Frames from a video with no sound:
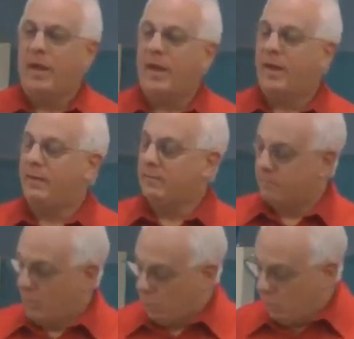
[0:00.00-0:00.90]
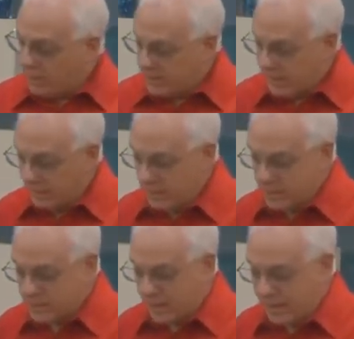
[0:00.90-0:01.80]
And one day we
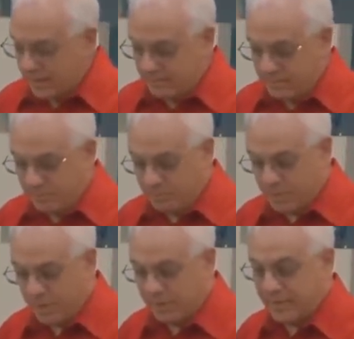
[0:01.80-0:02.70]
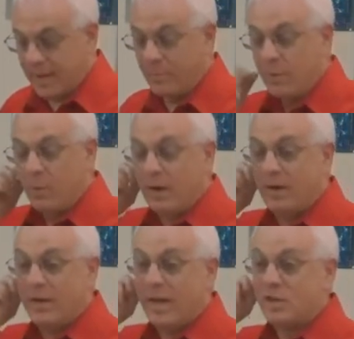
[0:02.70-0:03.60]
decided that we
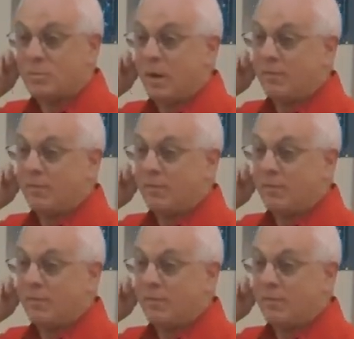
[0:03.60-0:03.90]
wanted to catch